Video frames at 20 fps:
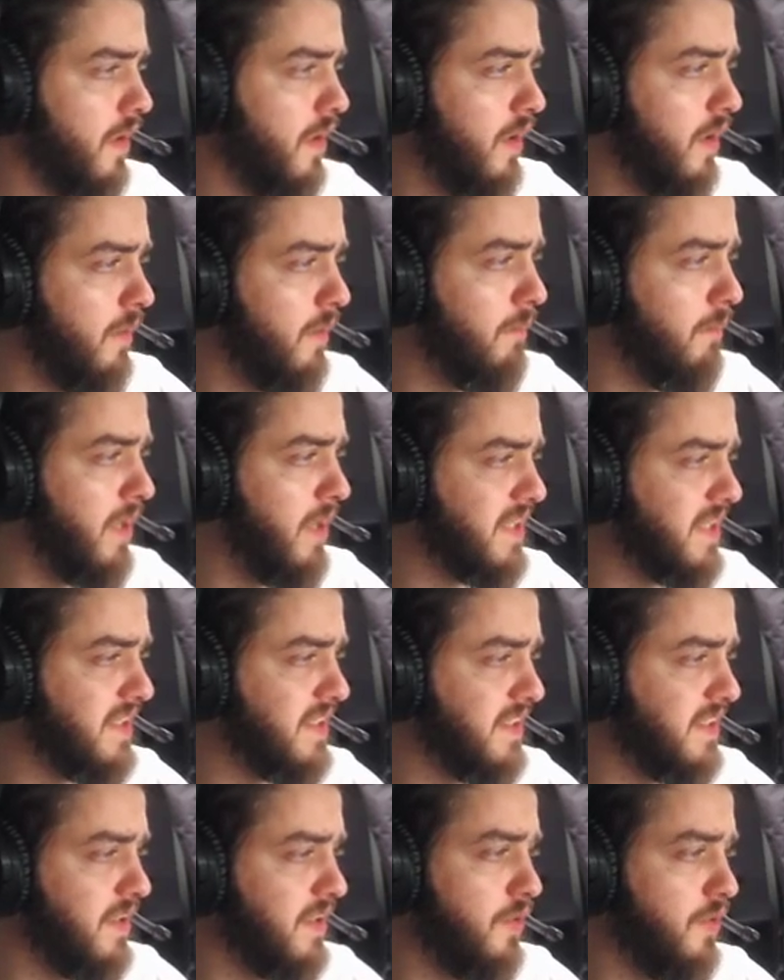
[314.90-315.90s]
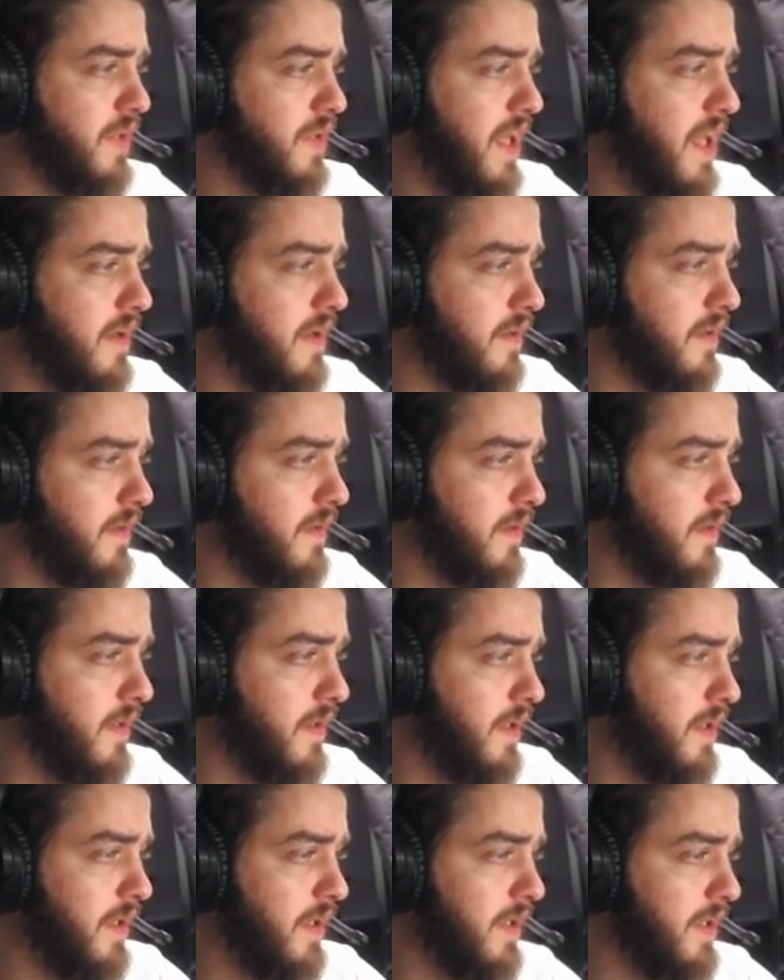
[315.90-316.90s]
Bosley's Lieutenant.
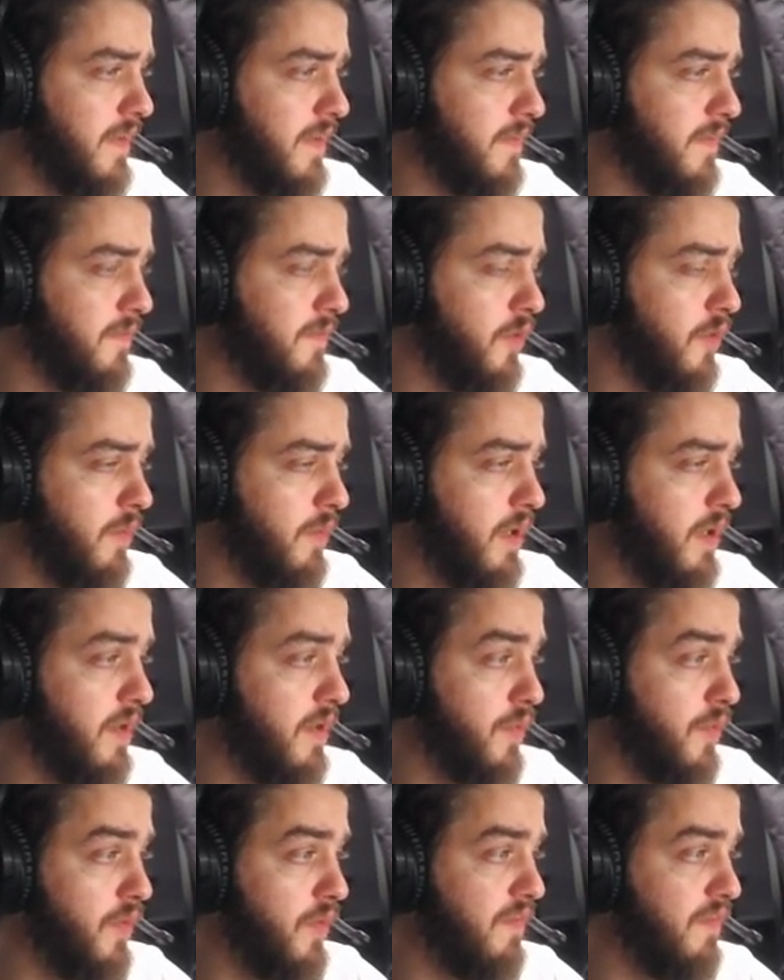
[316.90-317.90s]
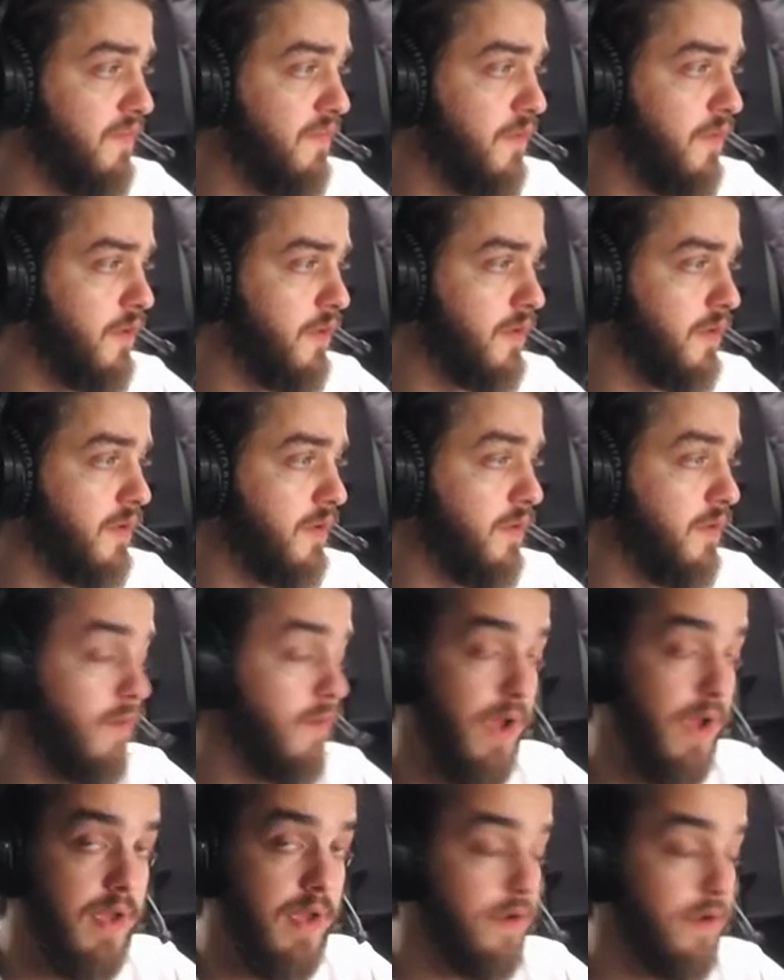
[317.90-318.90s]
It's a 4 mana 3/4
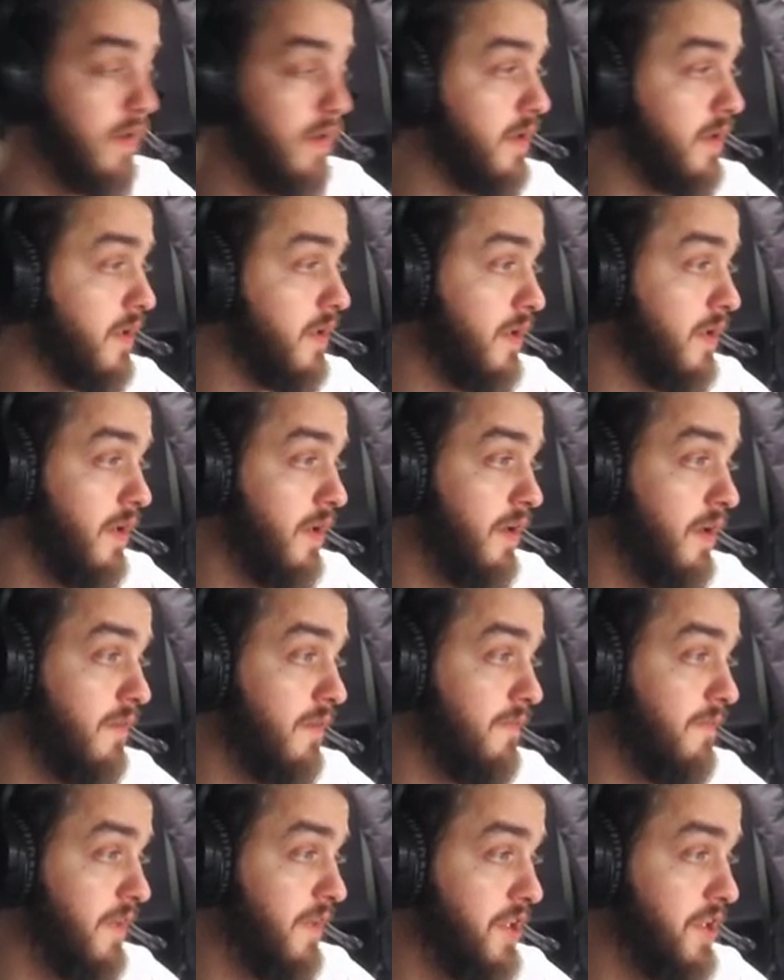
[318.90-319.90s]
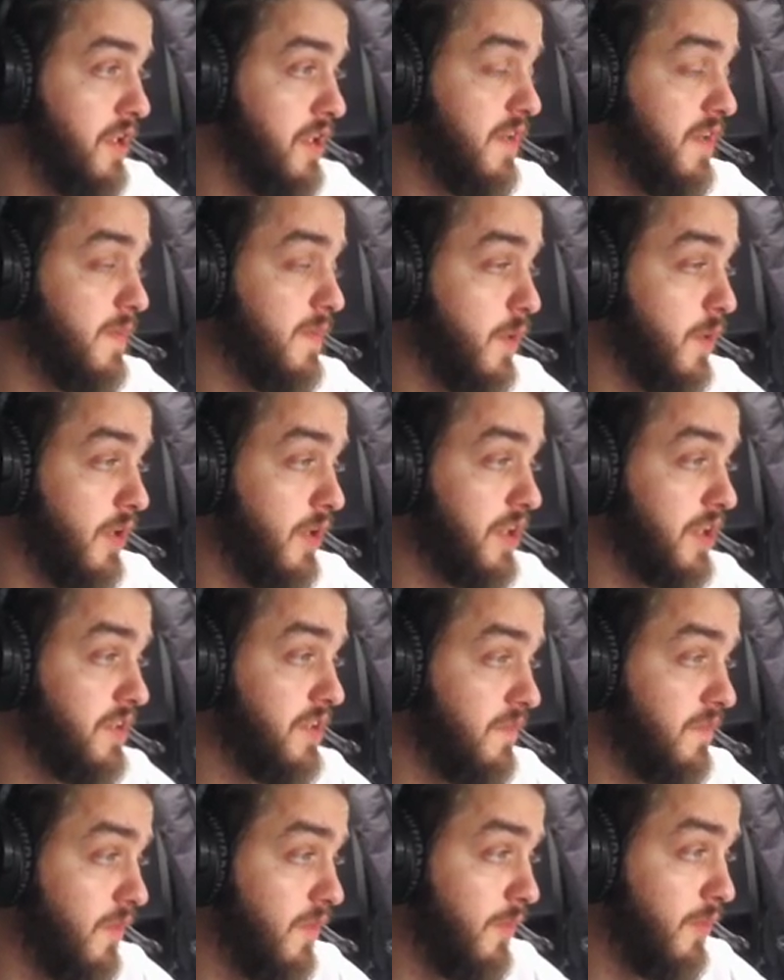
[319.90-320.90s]
rare. Vigilance, protection
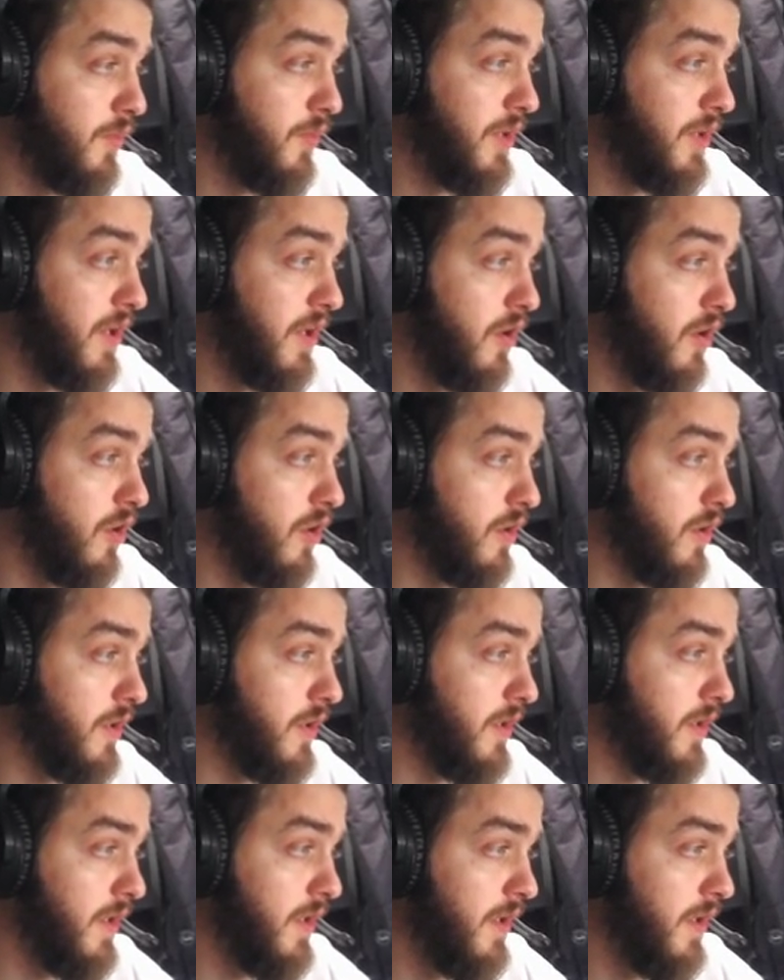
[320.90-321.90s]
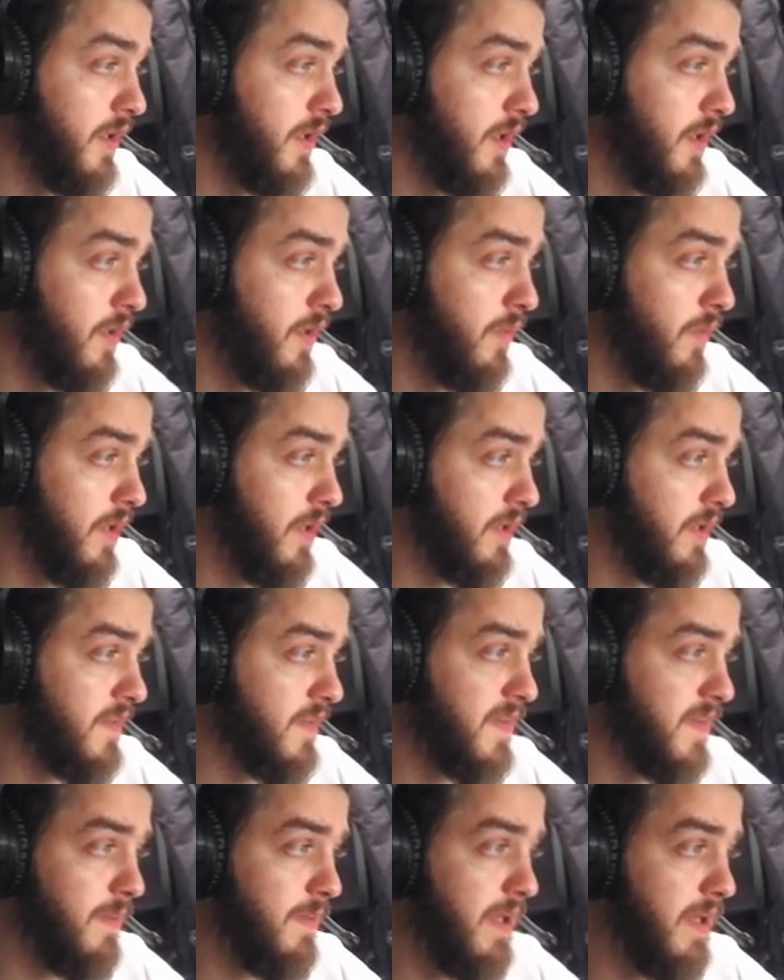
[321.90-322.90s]
from multicolored. When enters
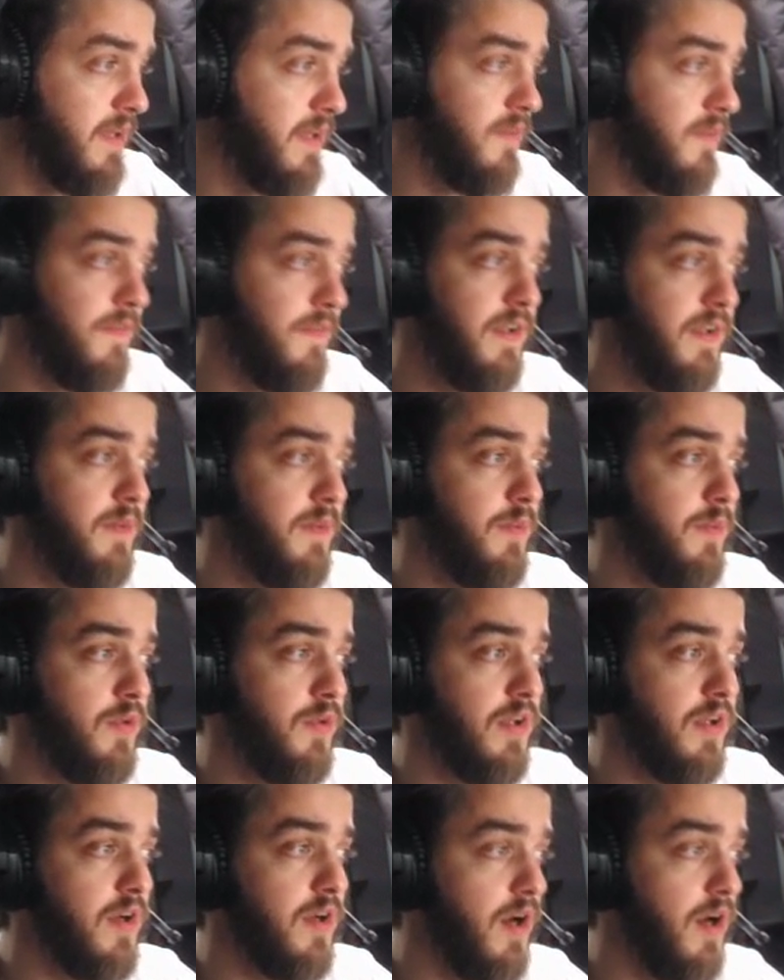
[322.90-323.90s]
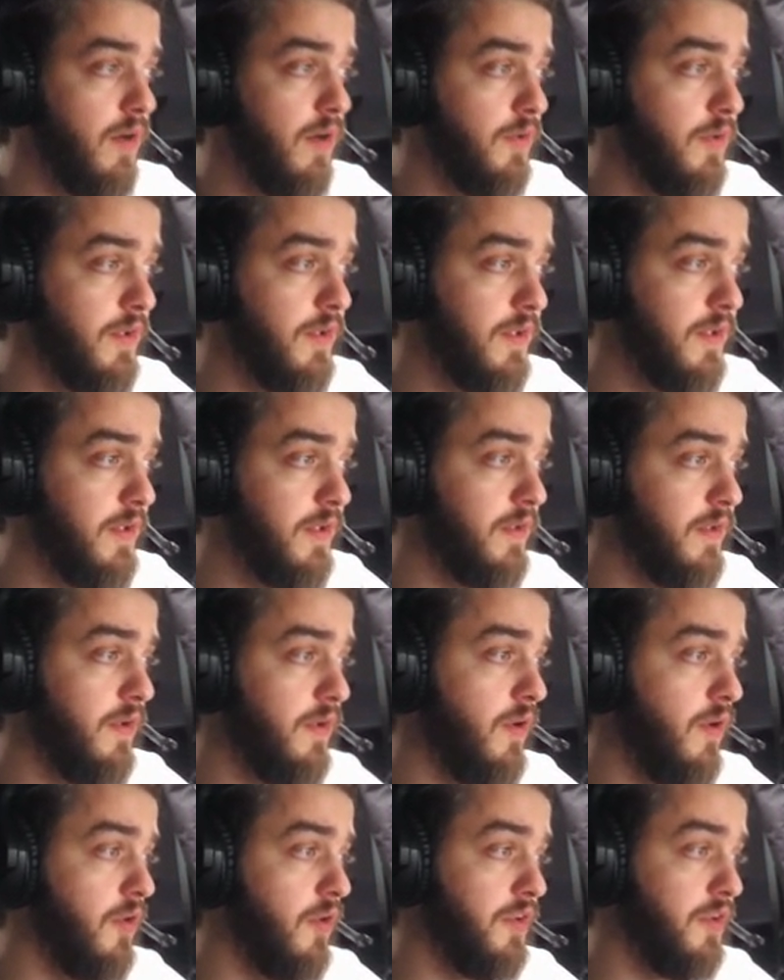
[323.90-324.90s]
the battlefield, put a counter
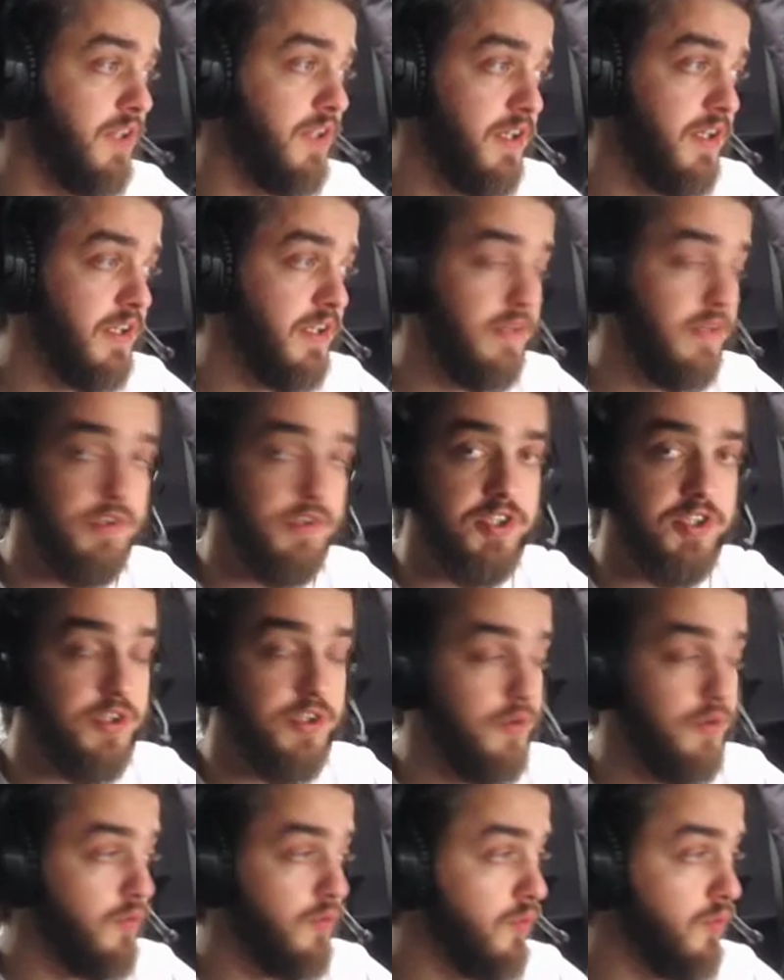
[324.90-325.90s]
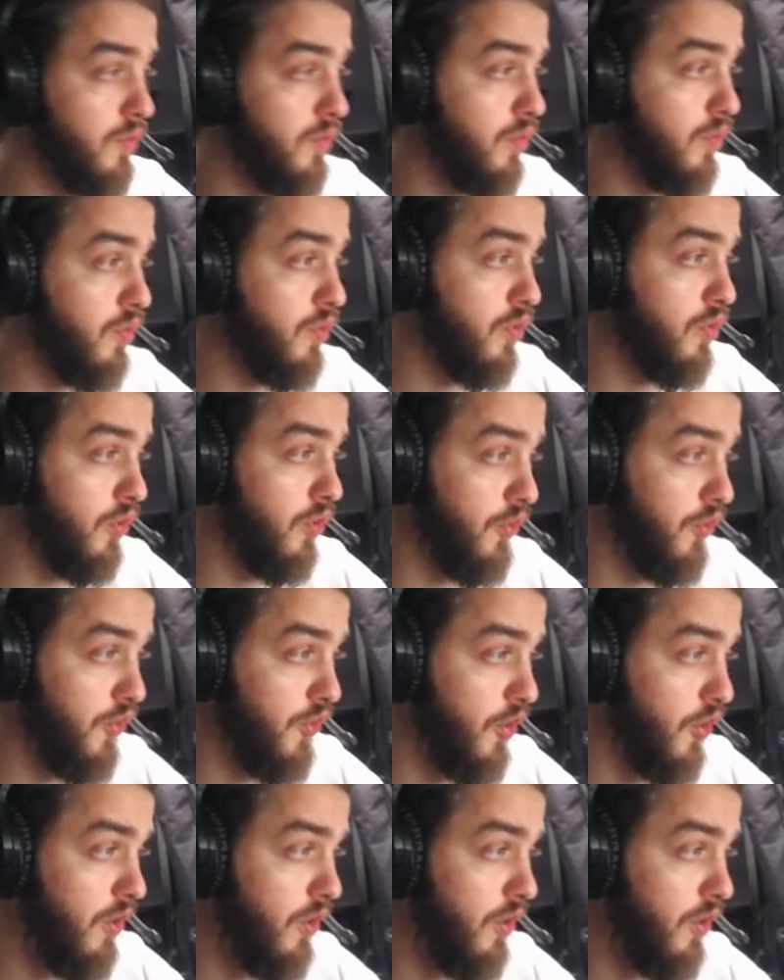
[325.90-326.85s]
on target creature you control.